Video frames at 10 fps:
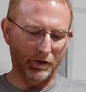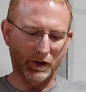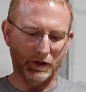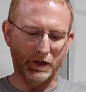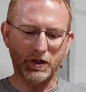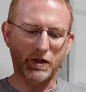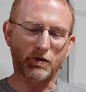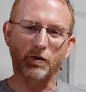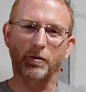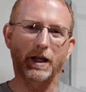the
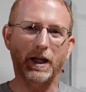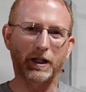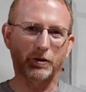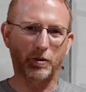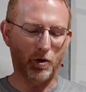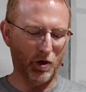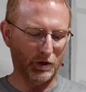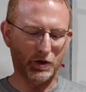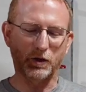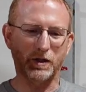distance from the handle
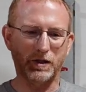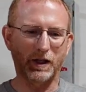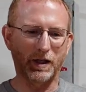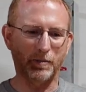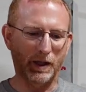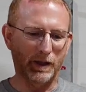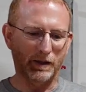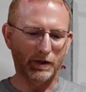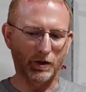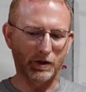part to the tip,
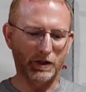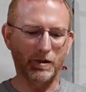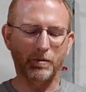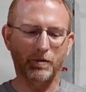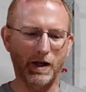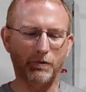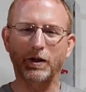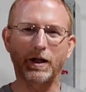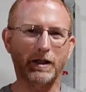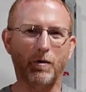you know, it didn't, I
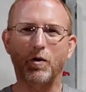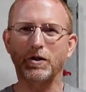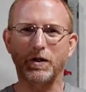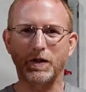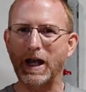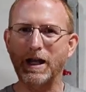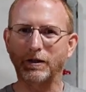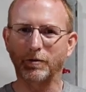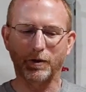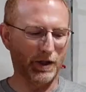felt like I wasn't as
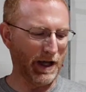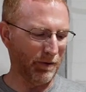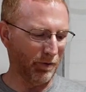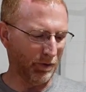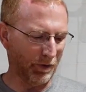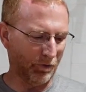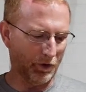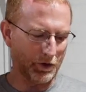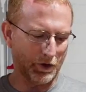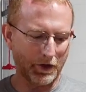accurate with that
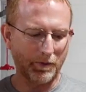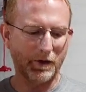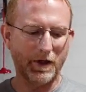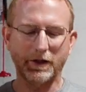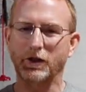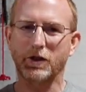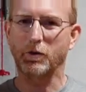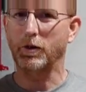versus something like this